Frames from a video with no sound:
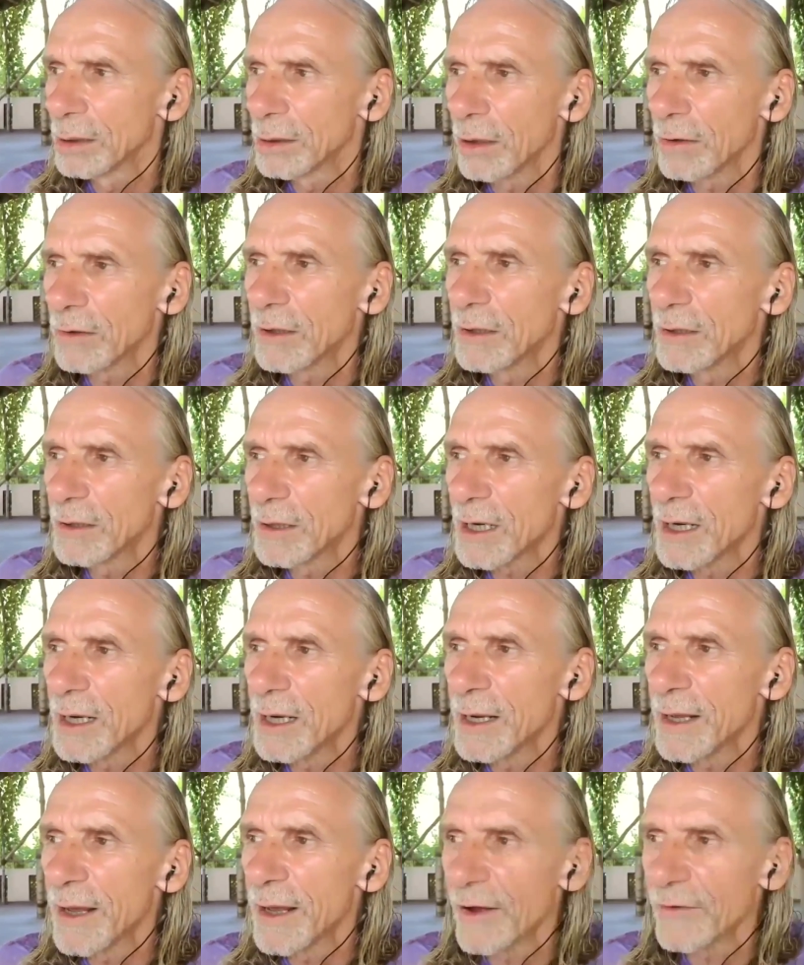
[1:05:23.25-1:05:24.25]
doesn't
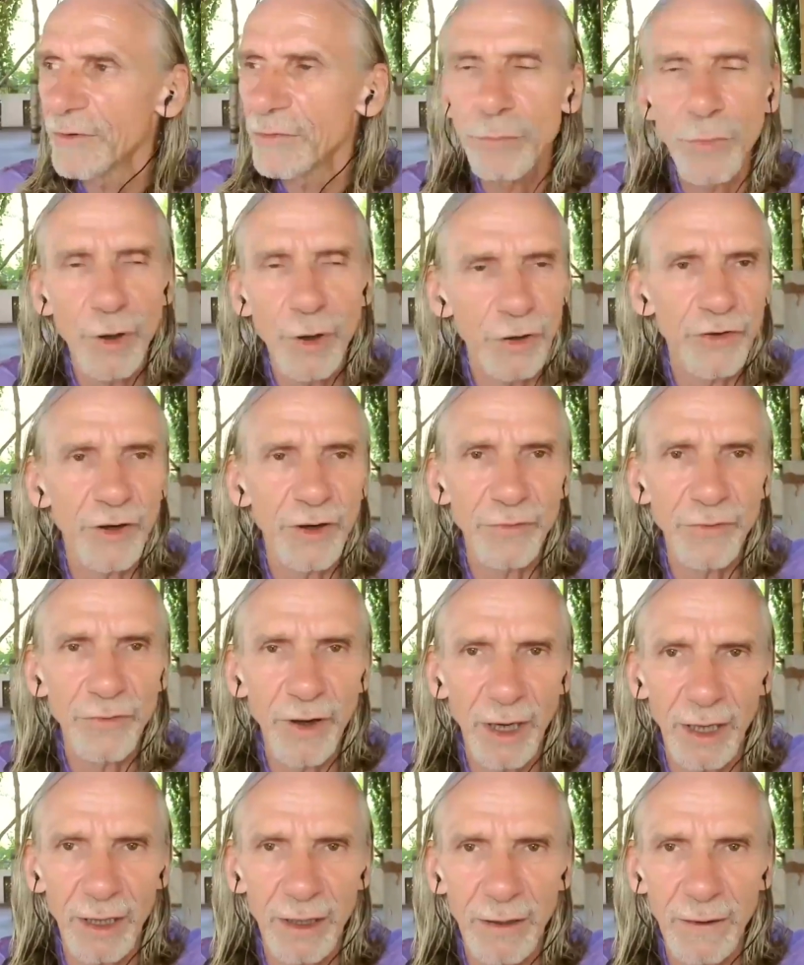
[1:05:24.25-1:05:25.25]
really have much
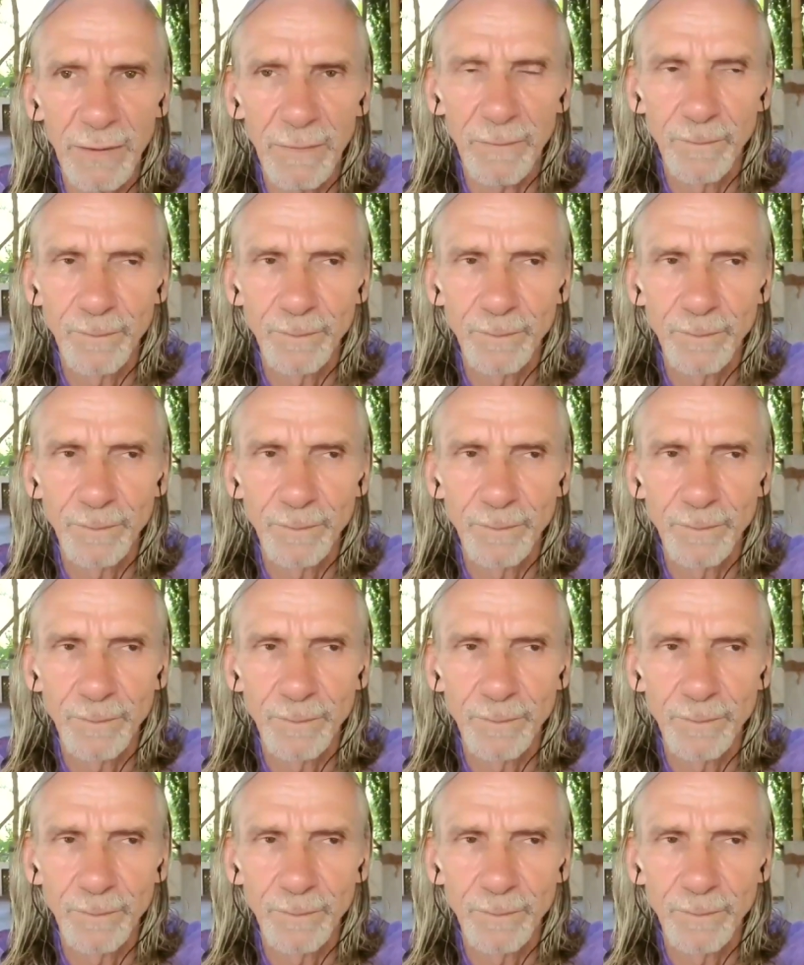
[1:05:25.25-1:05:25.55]
effect.